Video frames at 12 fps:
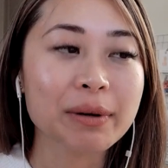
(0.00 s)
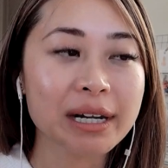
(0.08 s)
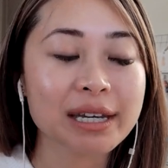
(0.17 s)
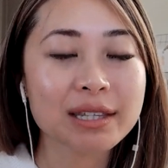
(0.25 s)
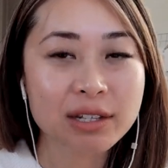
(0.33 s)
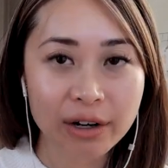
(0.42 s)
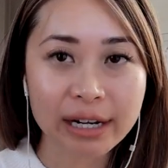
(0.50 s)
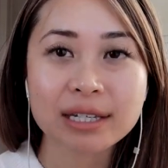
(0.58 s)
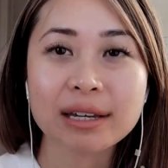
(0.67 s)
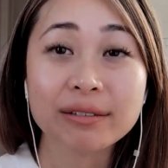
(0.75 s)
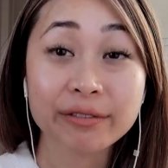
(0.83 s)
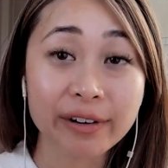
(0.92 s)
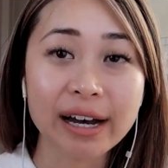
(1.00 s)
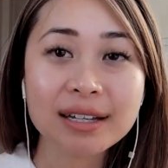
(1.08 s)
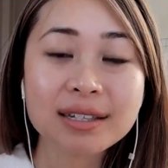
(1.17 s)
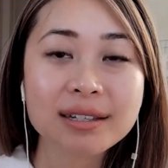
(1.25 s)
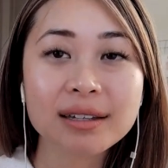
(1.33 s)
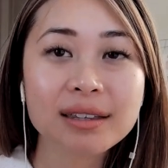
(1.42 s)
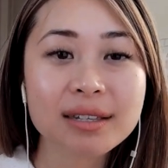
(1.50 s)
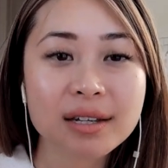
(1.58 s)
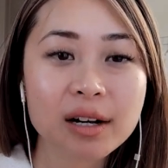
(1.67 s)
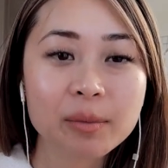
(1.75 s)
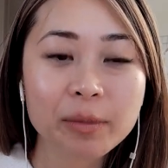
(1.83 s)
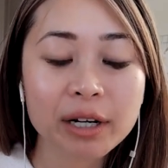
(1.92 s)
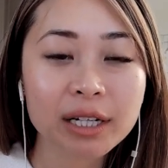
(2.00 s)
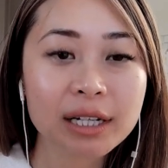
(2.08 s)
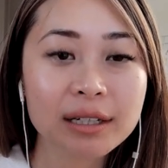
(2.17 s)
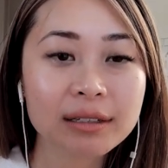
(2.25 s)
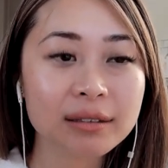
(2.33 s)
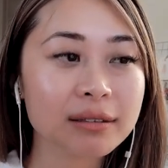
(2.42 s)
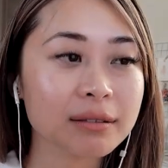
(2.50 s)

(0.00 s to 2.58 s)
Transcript: money and starting to invest in the stock market?